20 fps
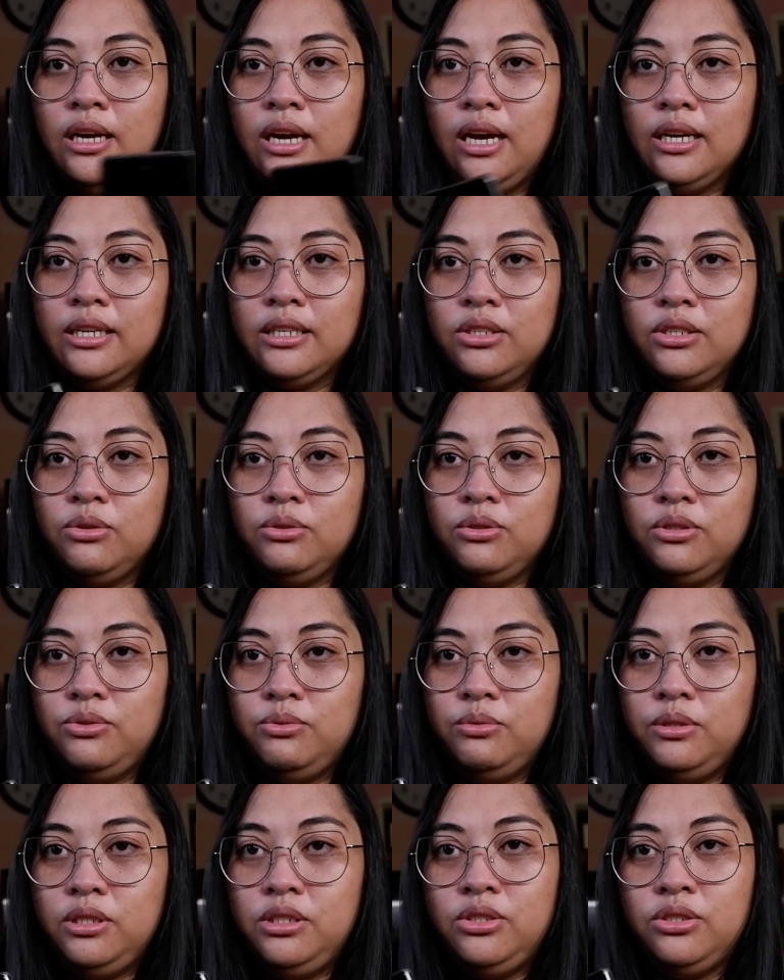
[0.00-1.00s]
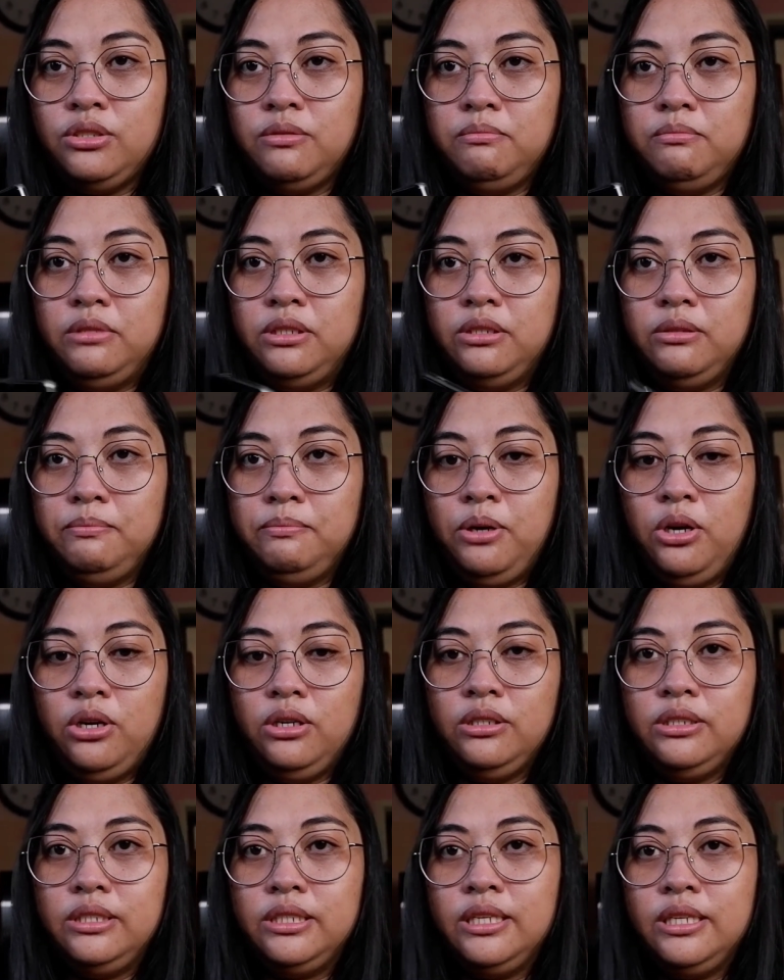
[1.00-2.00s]
I can only reach the middle
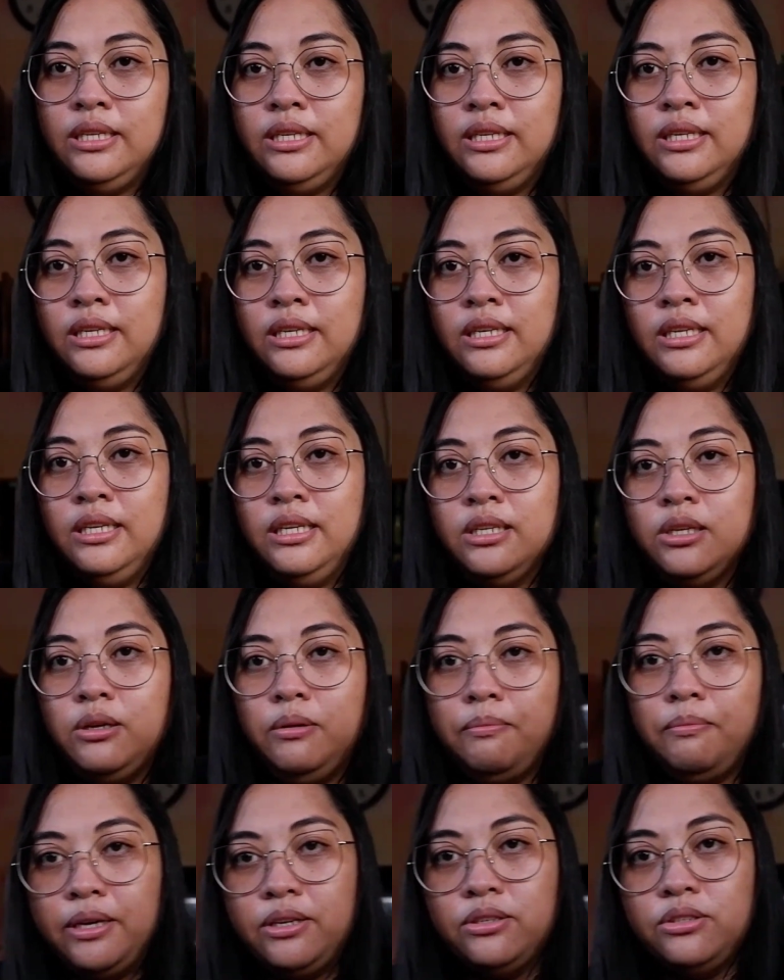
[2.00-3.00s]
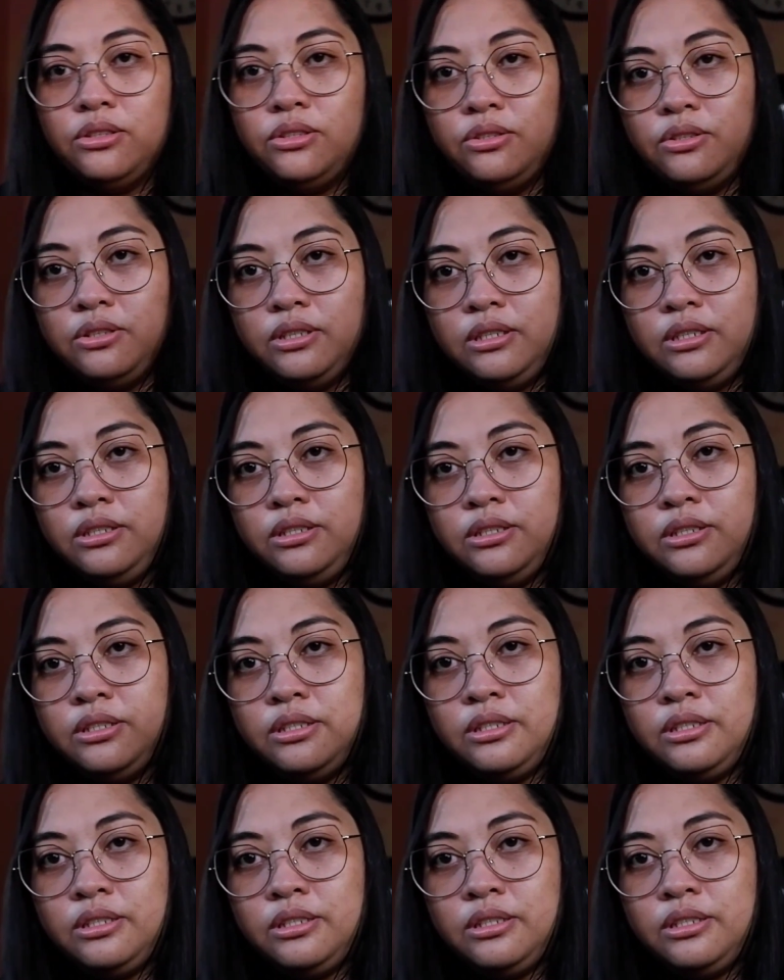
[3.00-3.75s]
part compared to this.